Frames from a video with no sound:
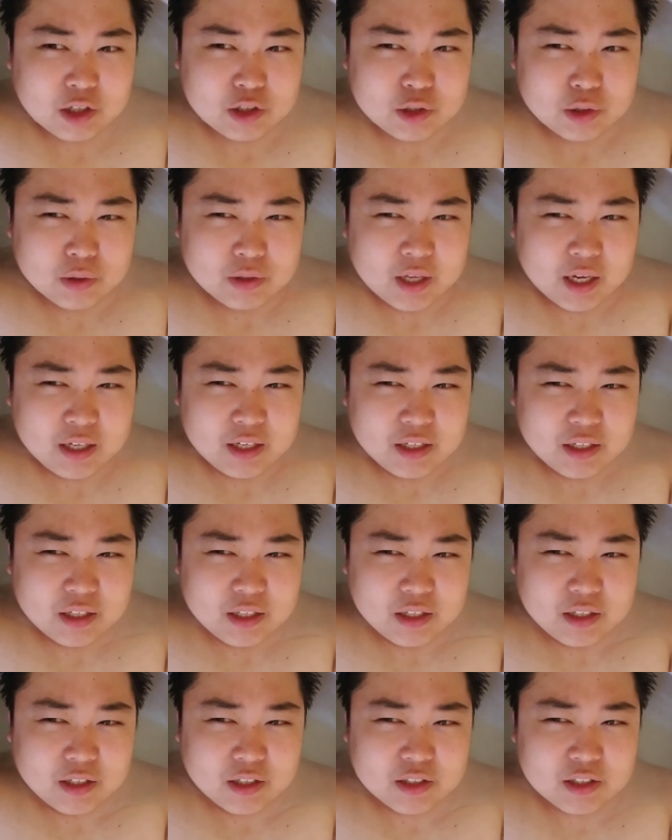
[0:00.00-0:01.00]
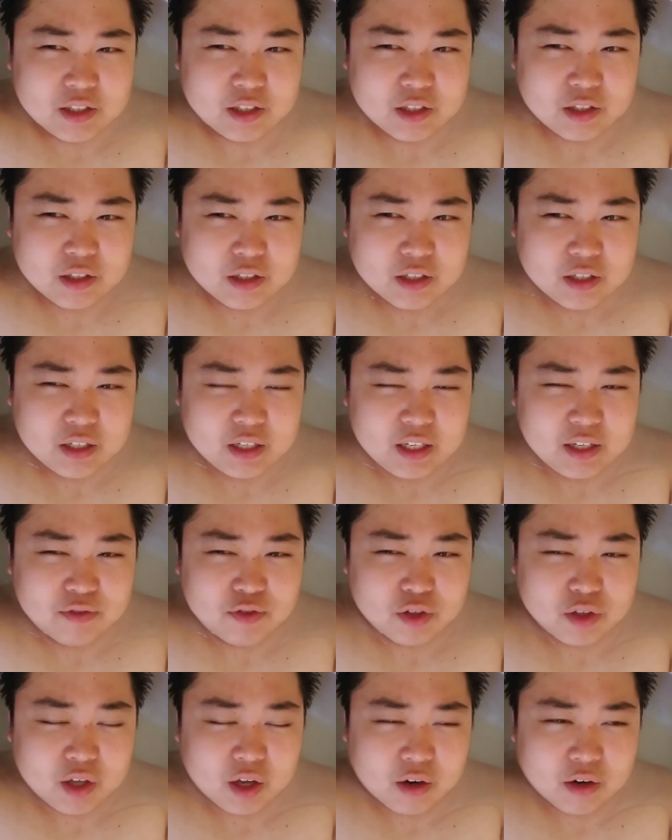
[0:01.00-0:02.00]
technically considered an
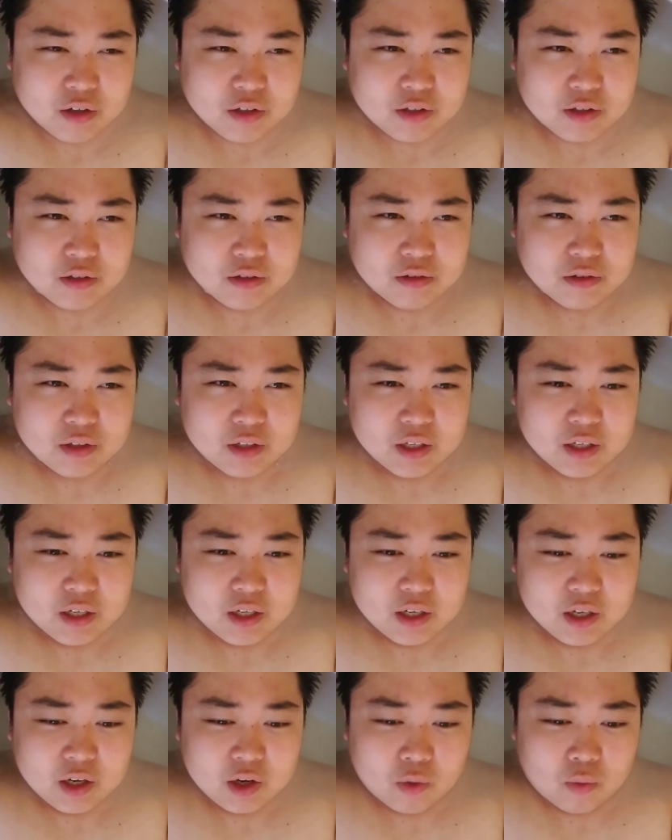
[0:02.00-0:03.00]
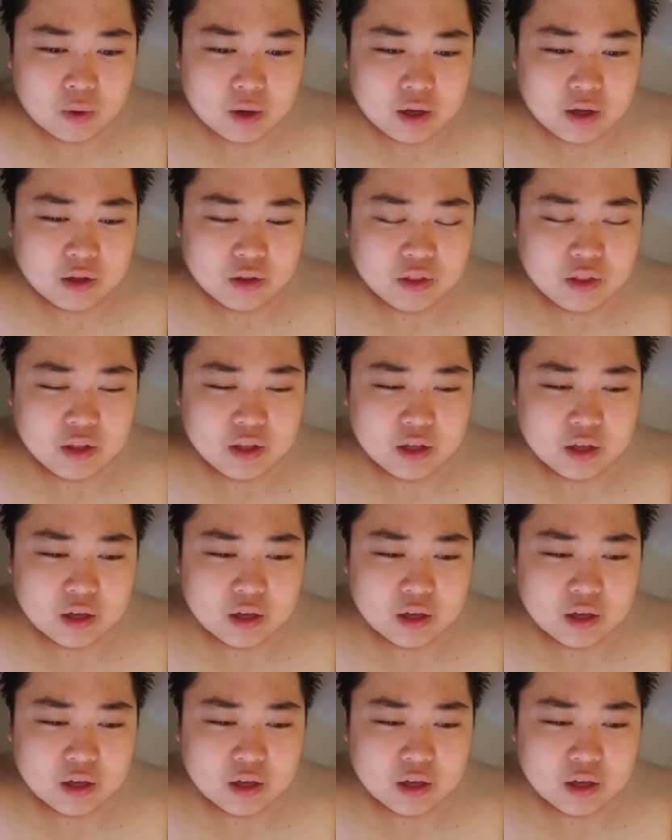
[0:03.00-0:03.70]
evil character, while the